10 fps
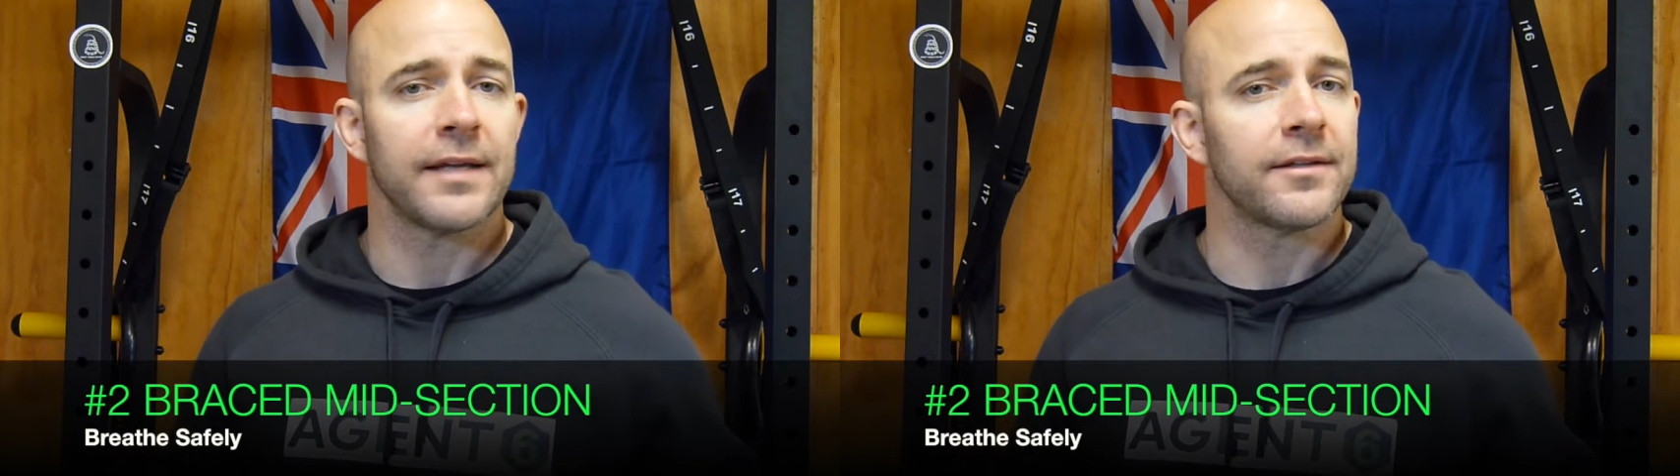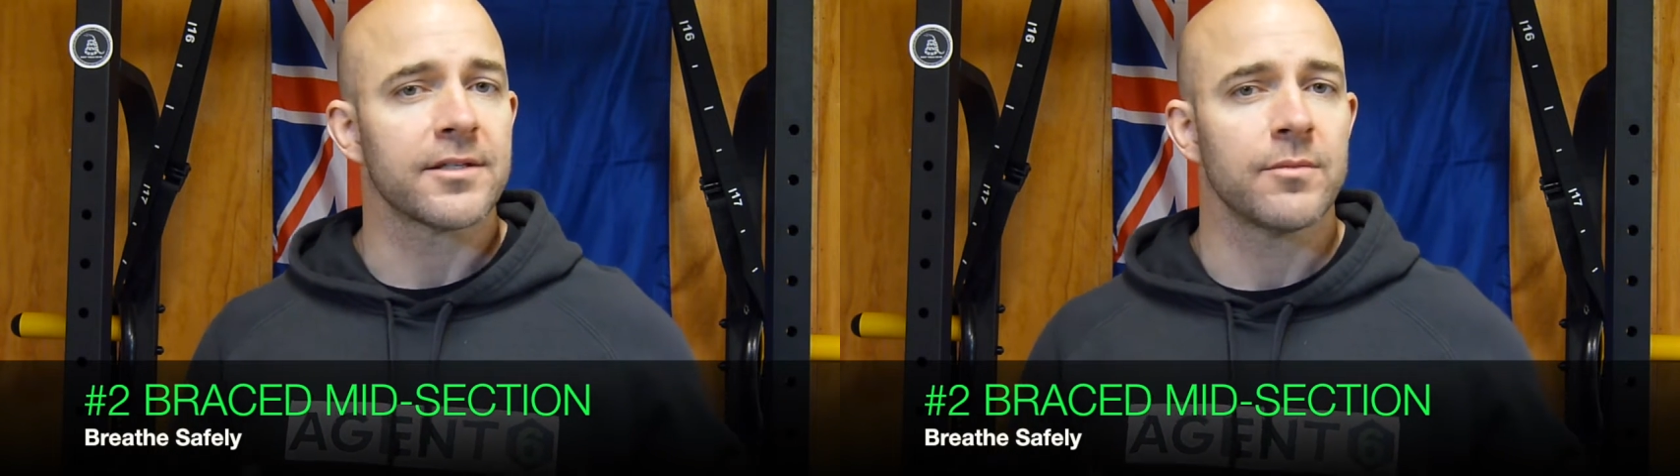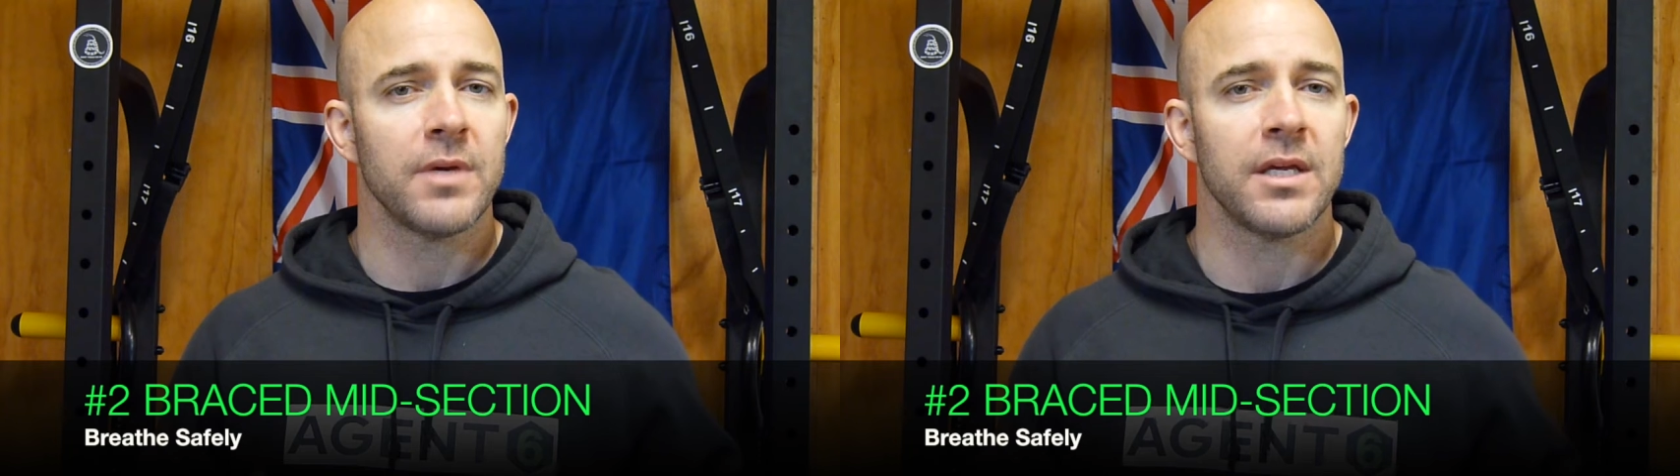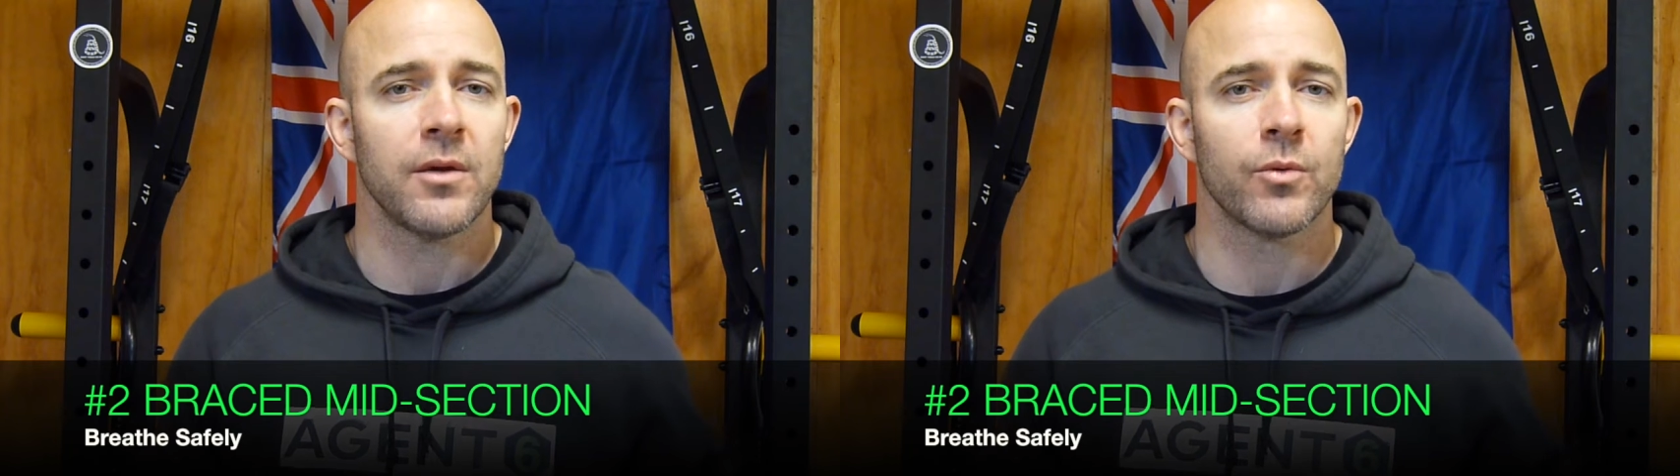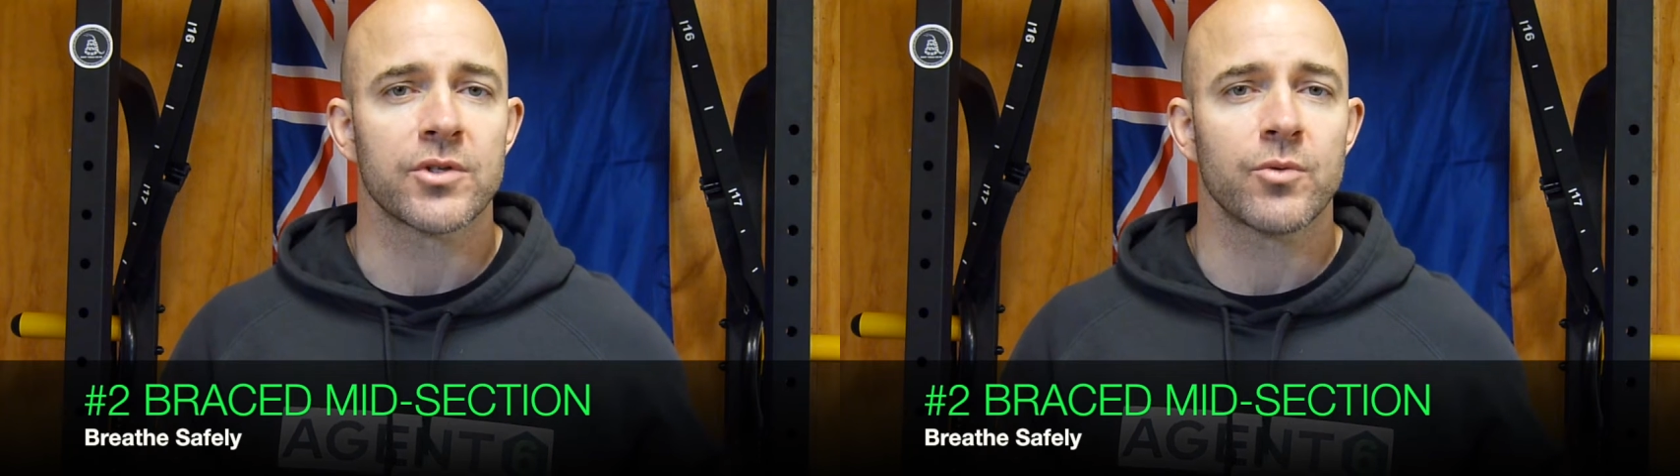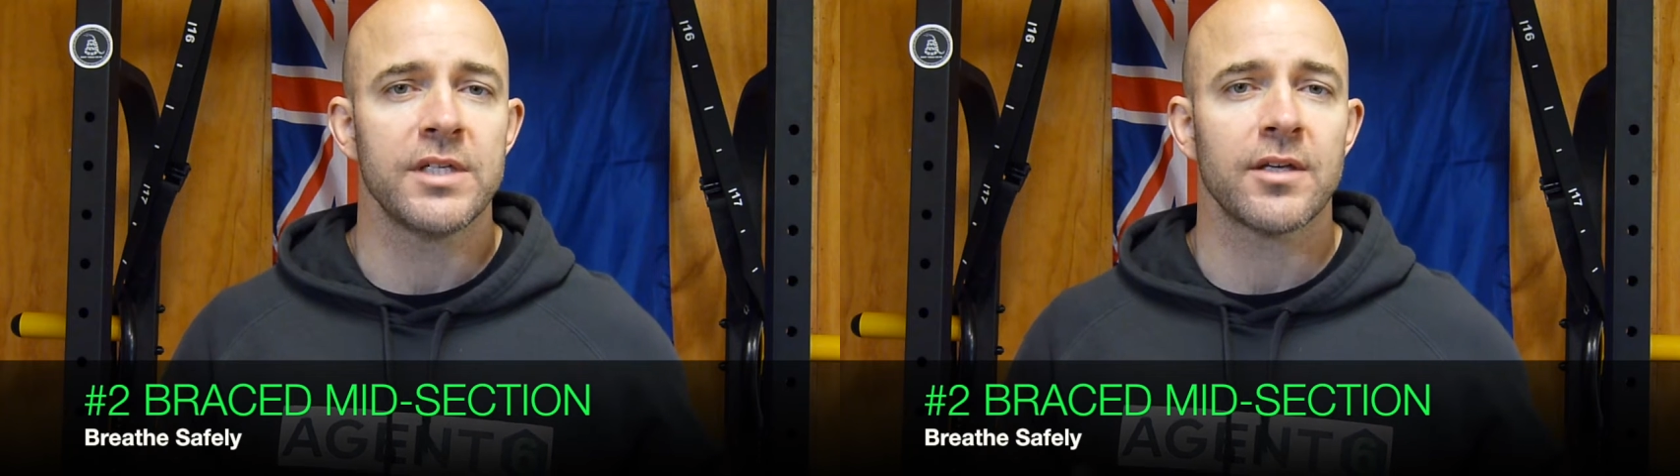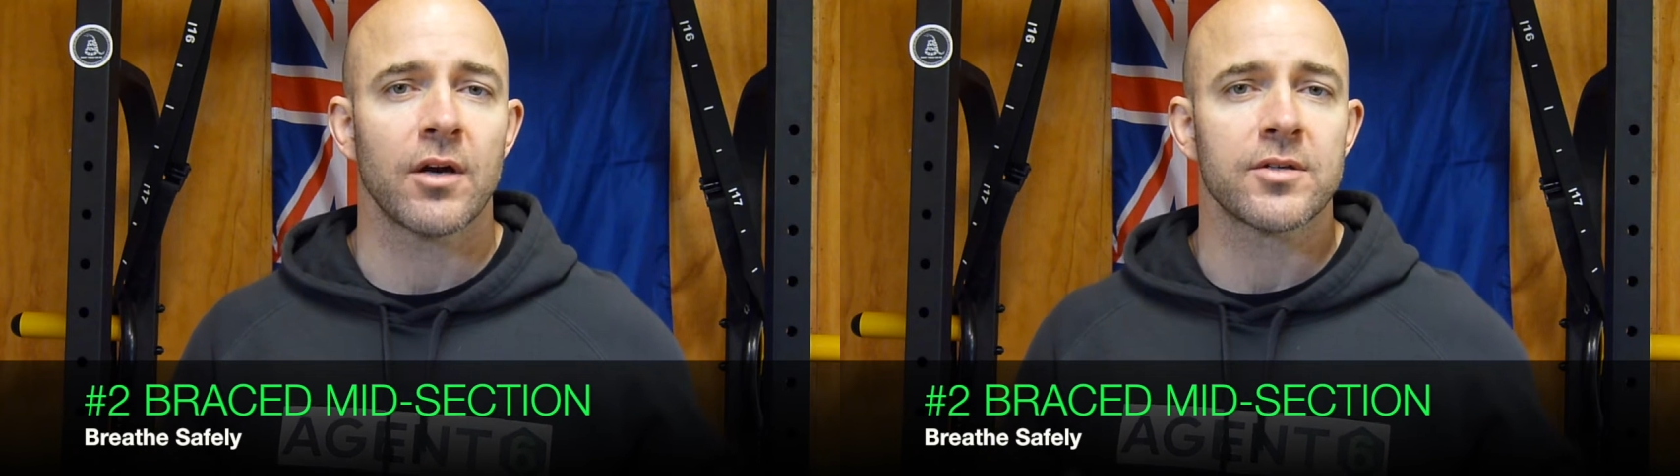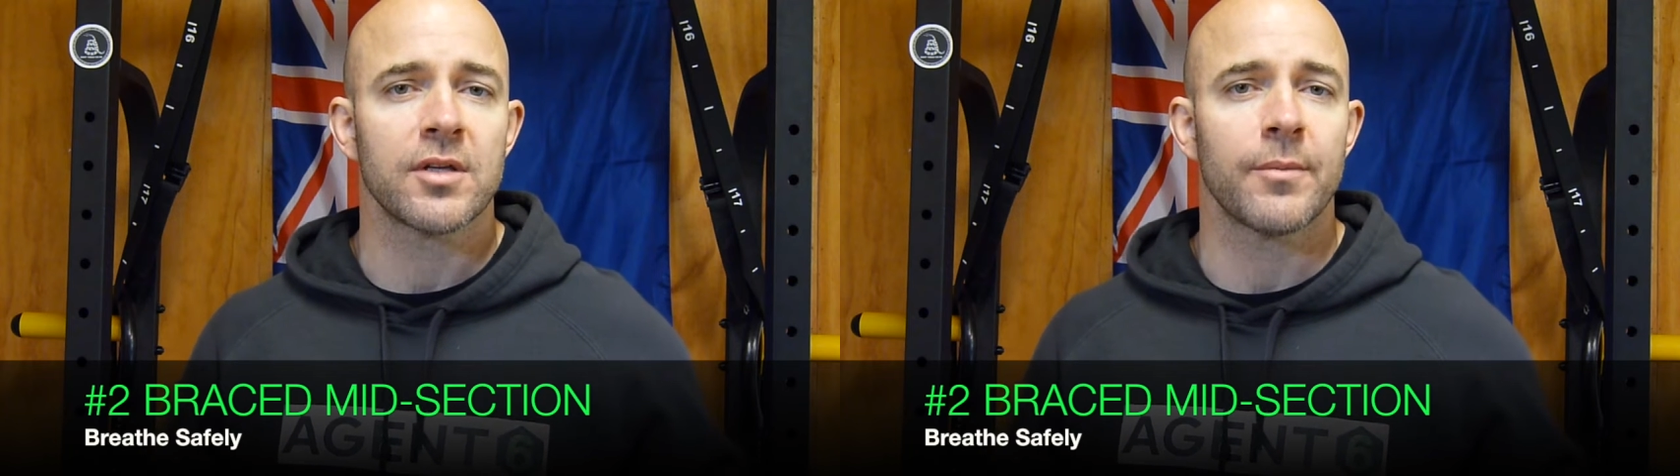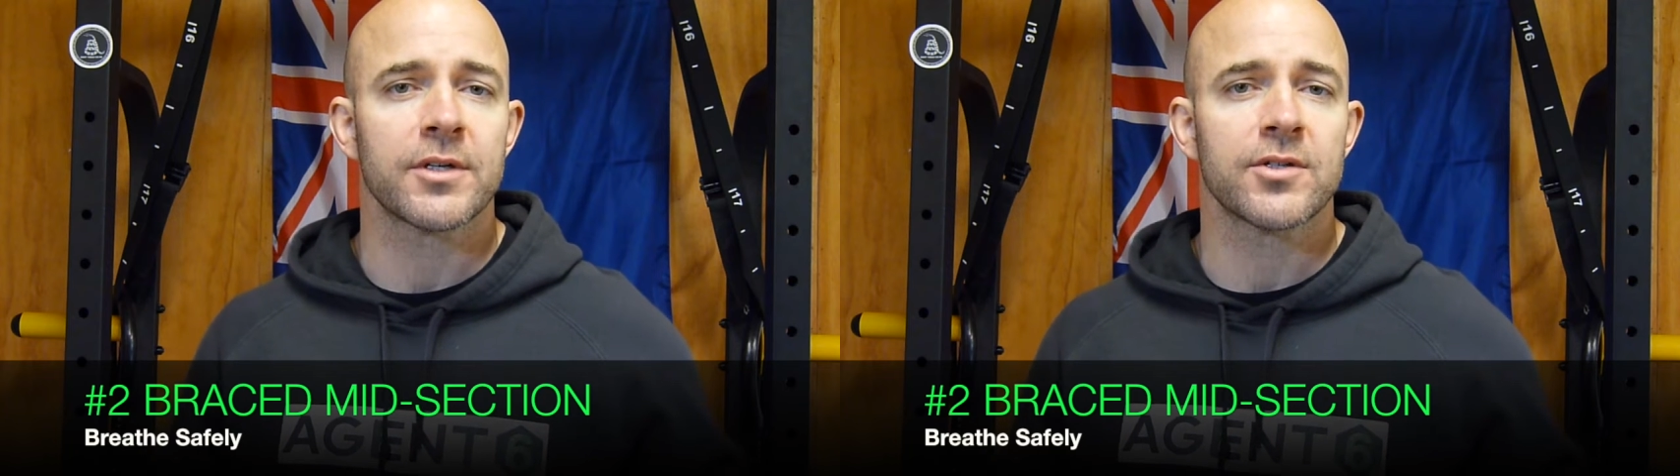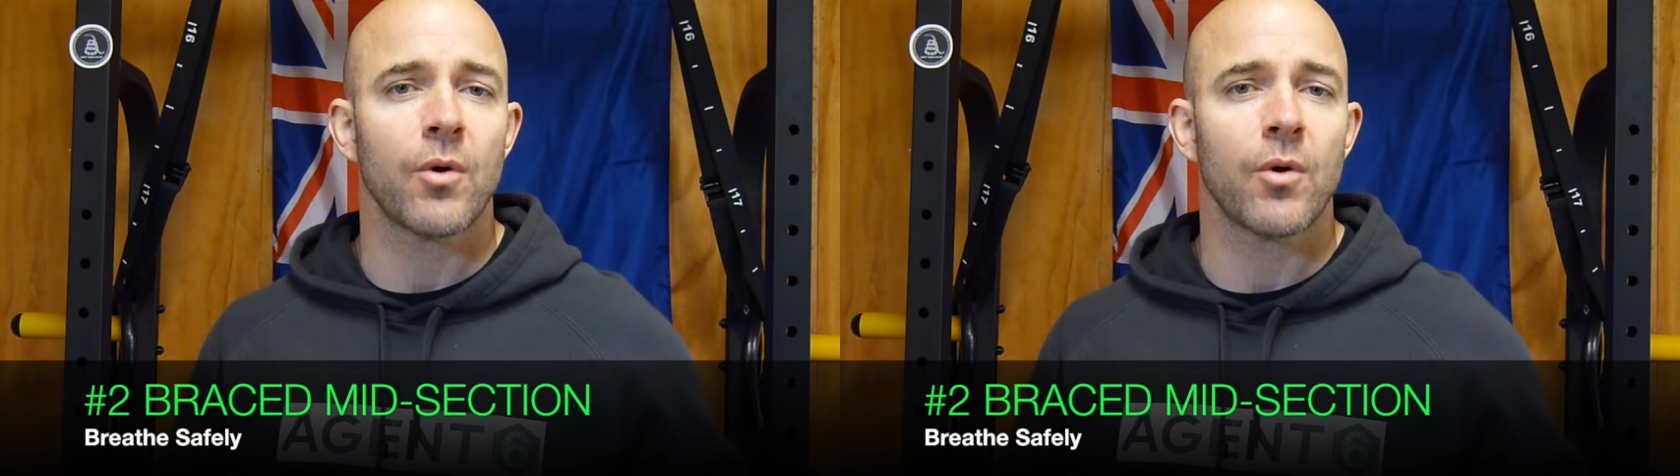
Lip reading: That doesn't mean that we're squeezing our stomach